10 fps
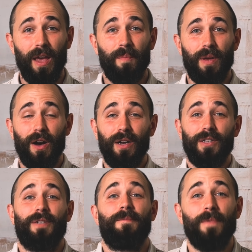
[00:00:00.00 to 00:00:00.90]

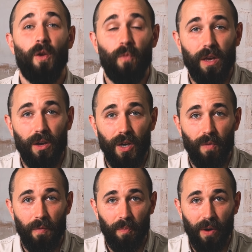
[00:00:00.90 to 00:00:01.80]
because we get good at what
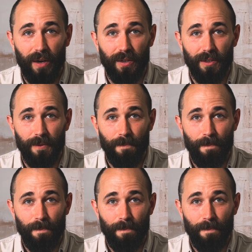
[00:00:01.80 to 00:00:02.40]
we practice.